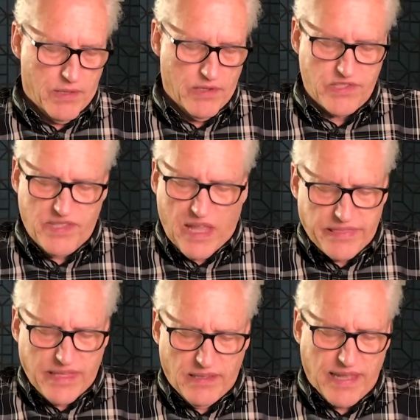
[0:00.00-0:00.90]
There's
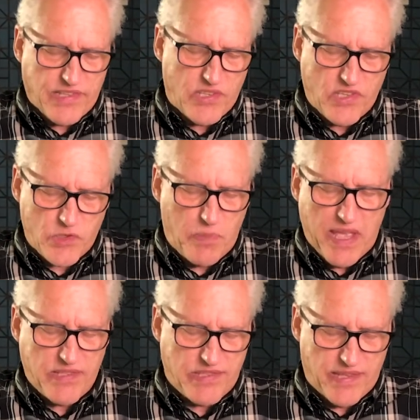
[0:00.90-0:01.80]
nothing like
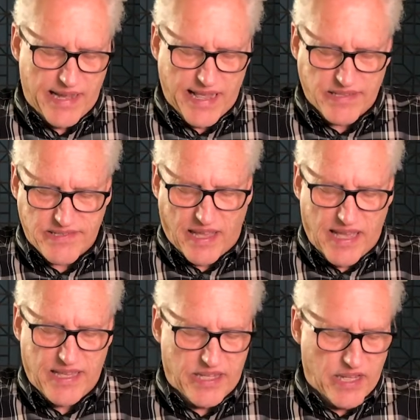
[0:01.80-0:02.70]
suspense and
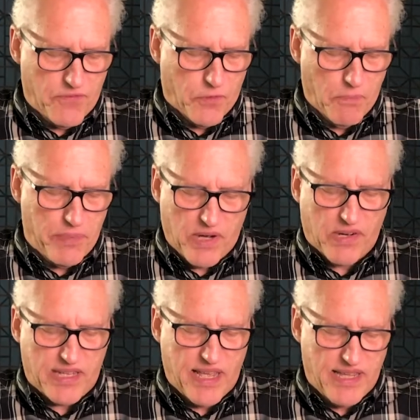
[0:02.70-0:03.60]
anxiety for
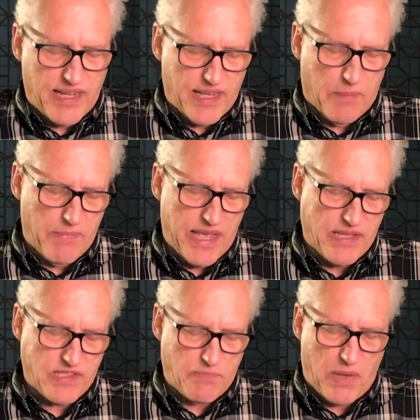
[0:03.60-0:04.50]
barricading a
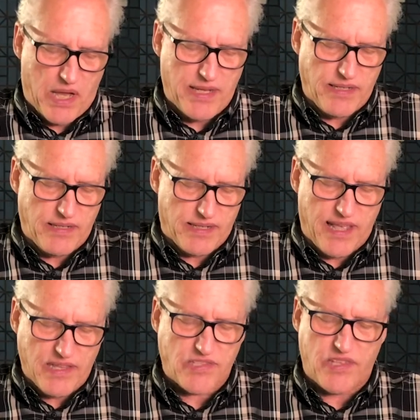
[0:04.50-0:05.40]
man's mind
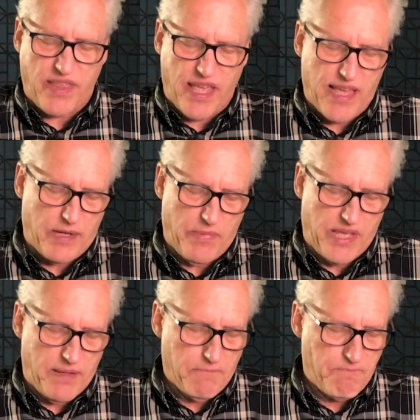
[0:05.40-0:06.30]
against the
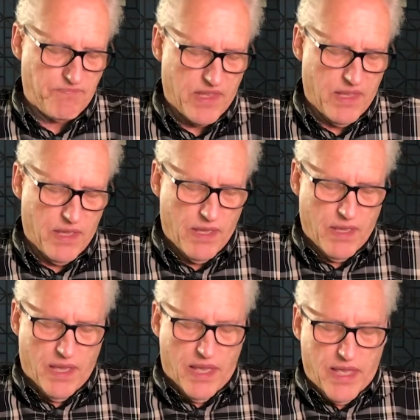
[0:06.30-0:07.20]
enemy.
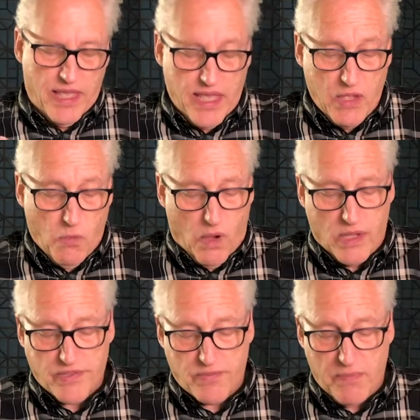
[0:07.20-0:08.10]
He
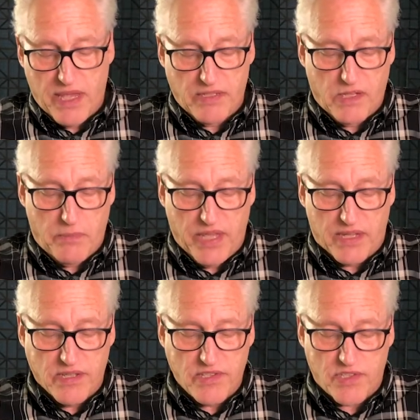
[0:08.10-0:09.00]
wants men to be
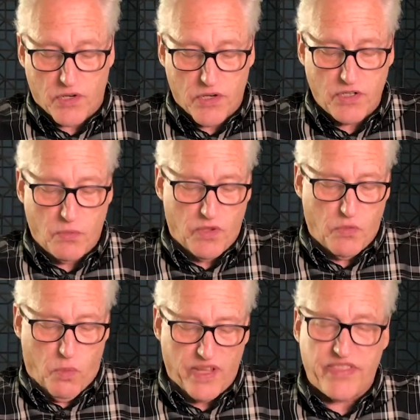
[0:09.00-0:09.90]
concerned
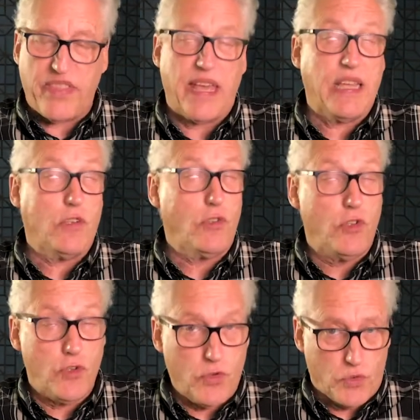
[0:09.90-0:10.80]
with what they
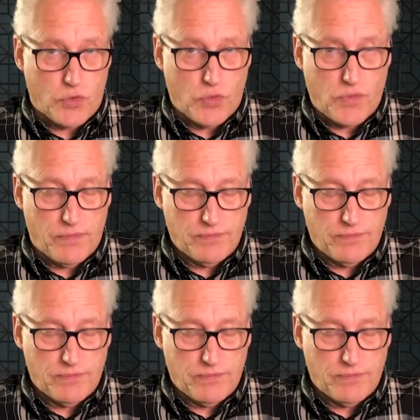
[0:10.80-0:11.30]
do.